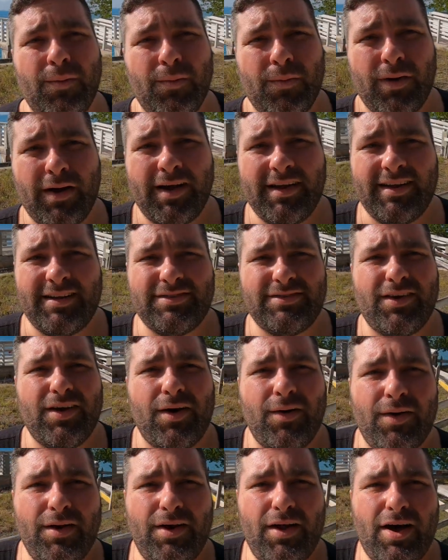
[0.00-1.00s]
What is
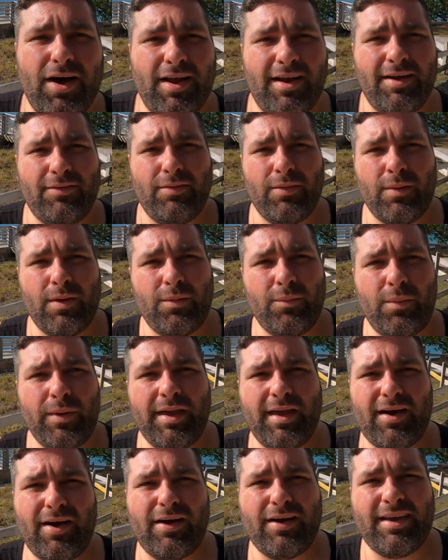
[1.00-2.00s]
going on, everyone?
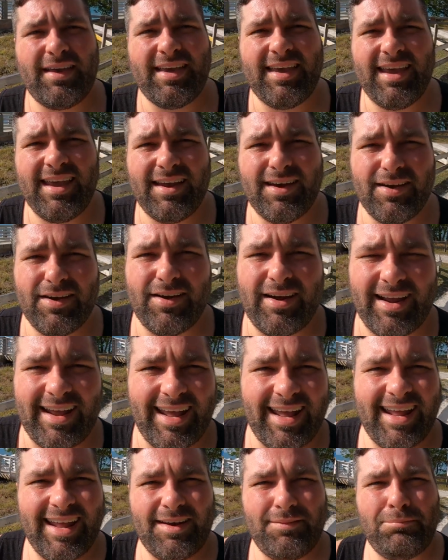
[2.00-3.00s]
We are here
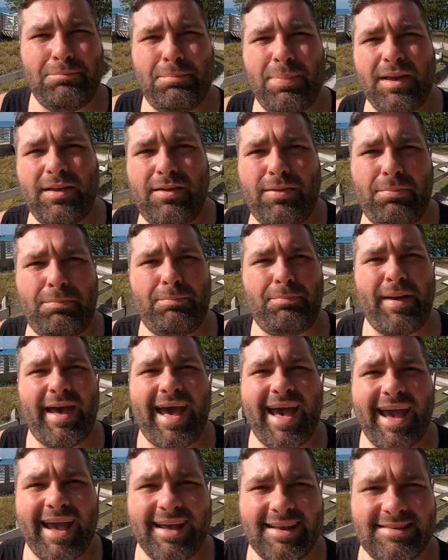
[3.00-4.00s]
in Bill
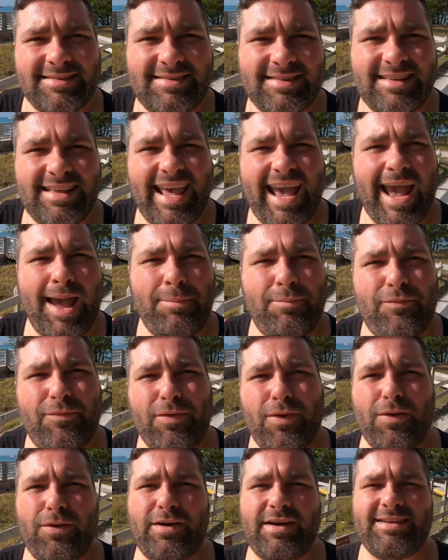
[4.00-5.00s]
Baggs Cape
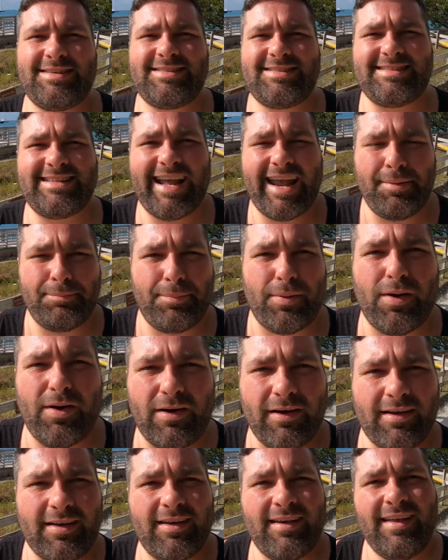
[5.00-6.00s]
Florida State
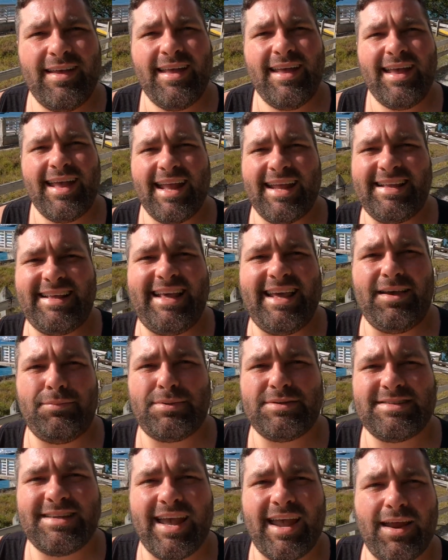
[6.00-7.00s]
Park in Key
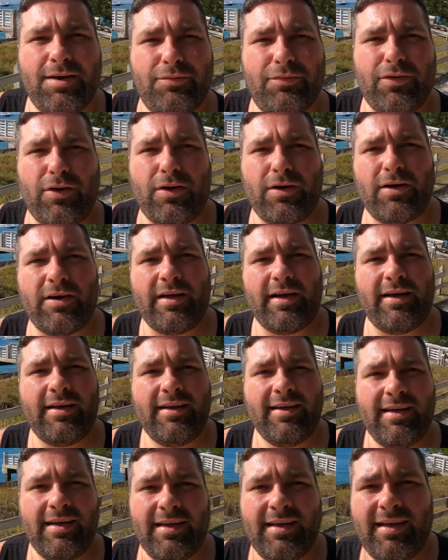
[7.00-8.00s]
Biscayne, Florida.
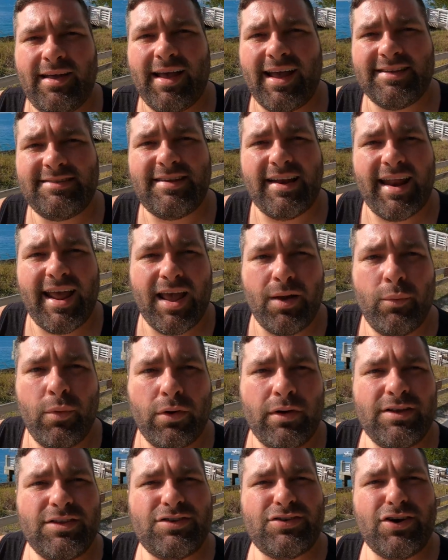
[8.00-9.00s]
And today
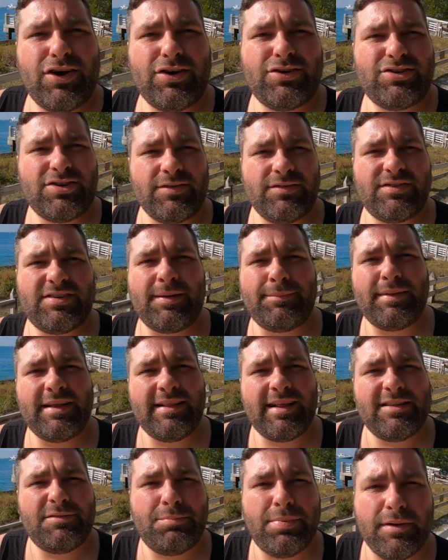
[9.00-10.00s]
we're in search of
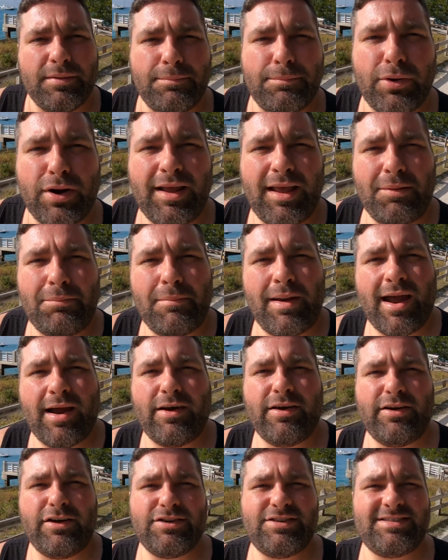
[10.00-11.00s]
something that's been bringing
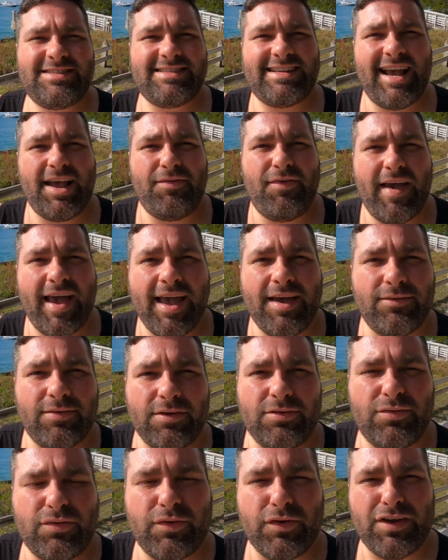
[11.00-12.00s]
mariners safe
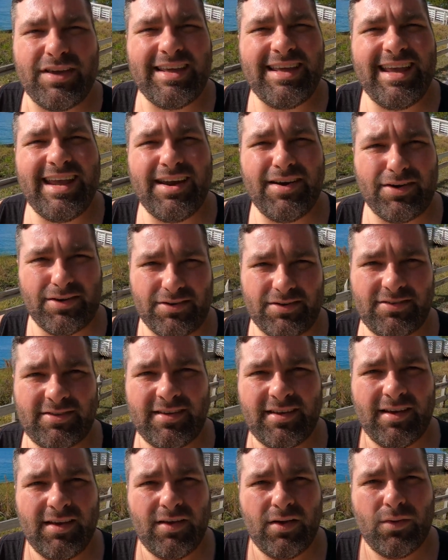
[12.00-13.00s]
havens for years
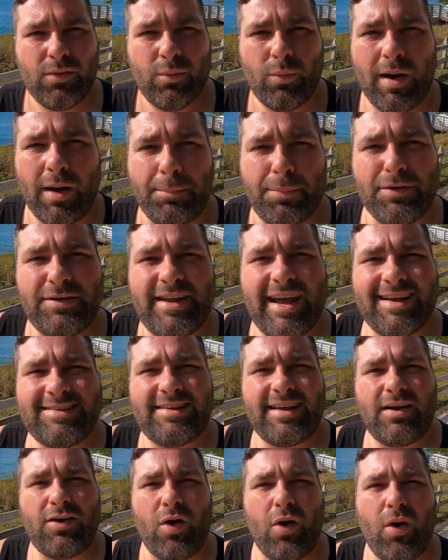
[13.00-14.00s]
while
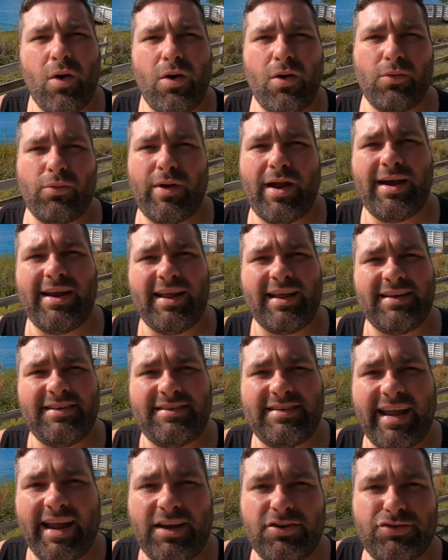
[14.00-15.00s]
protecting an already
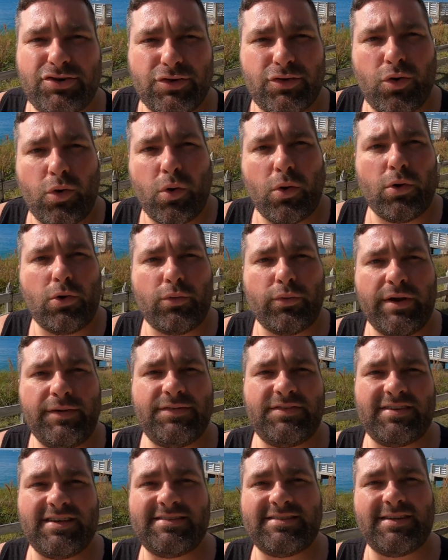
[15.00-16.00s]
endangered coral
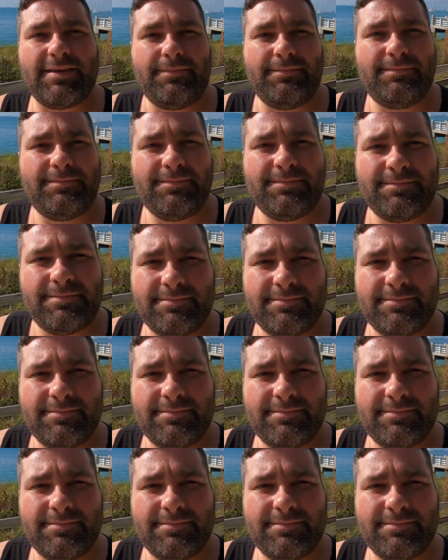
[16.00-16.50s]
reef system.